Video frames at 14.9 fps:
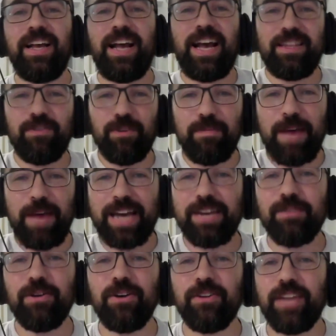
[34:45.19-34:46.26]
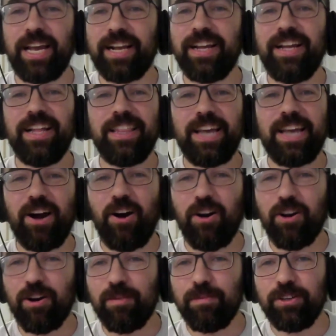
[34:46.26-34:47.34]
And then what Patty wrote, like the
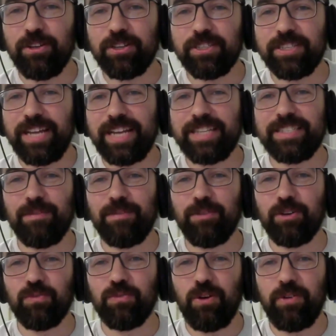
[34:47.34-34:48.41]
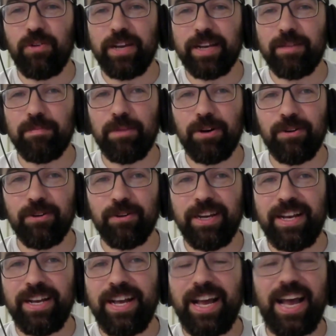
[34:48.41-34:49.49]
arm looks like someone rowing a boat.